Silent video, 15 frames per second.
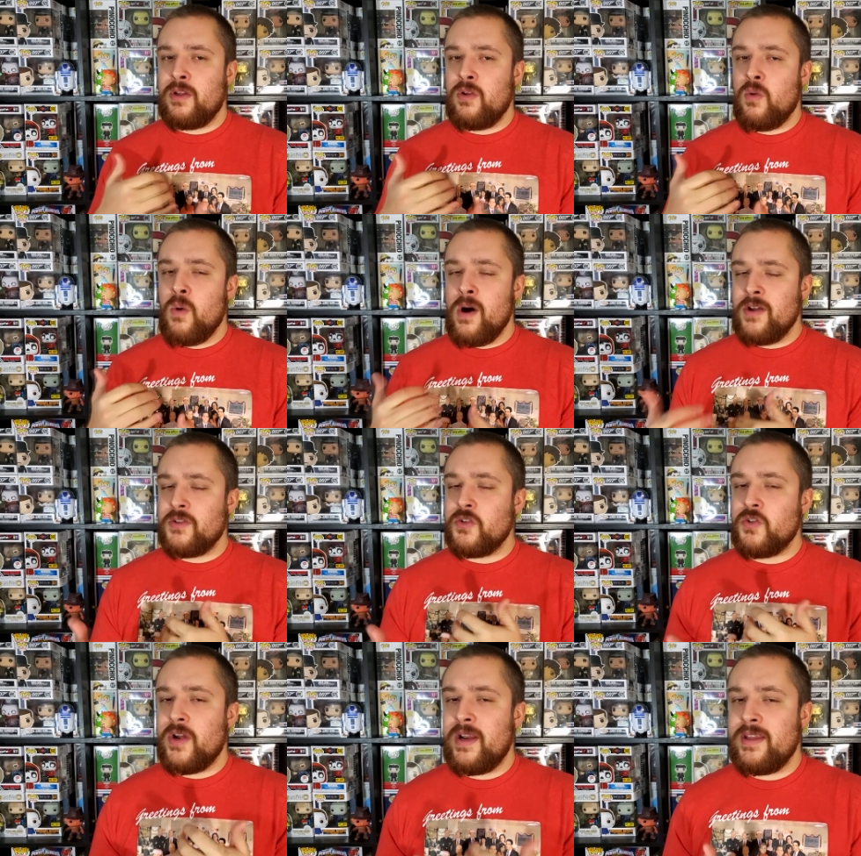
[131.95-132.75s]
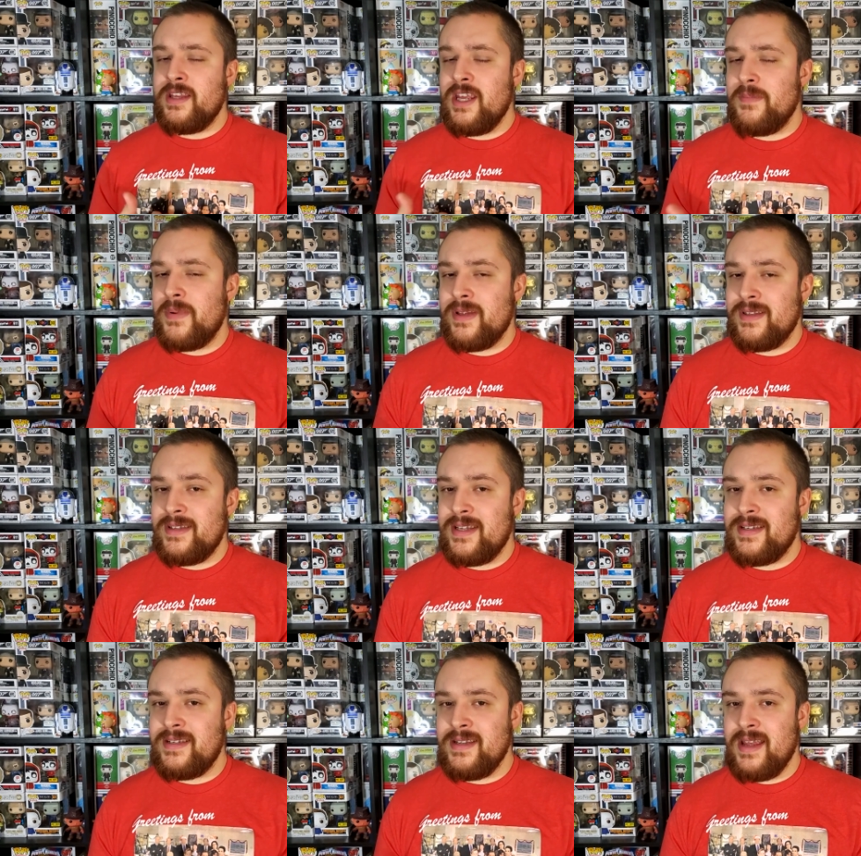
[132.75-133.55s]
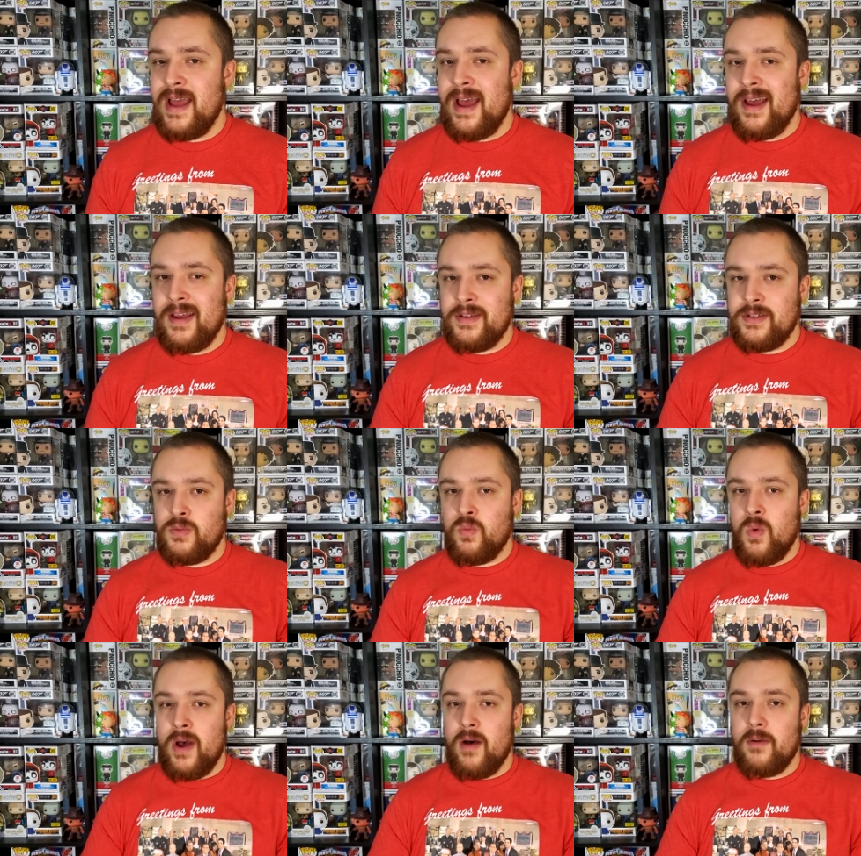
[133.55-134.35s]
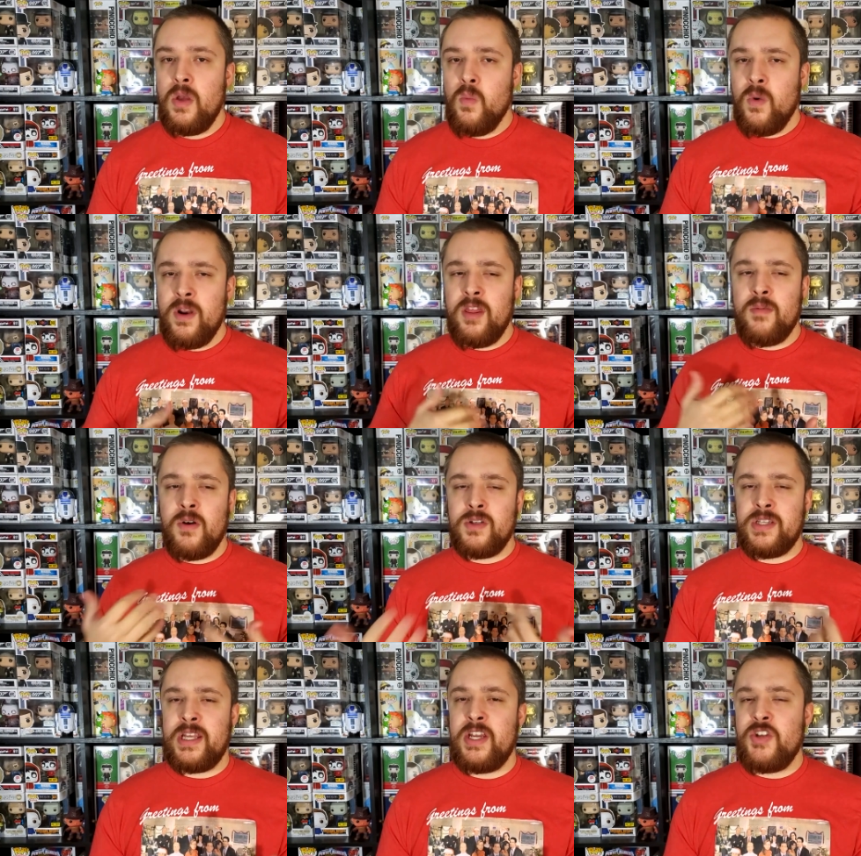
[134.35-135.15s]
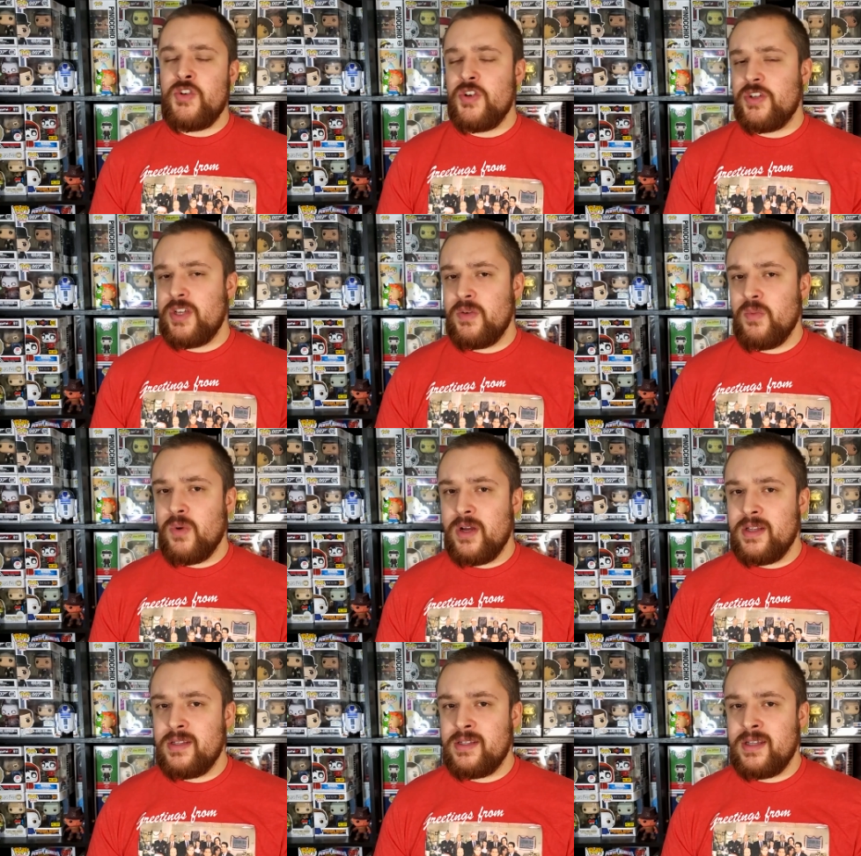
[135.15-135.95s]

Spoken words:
while also trying to keep it Disney as well. One of the most interesting ones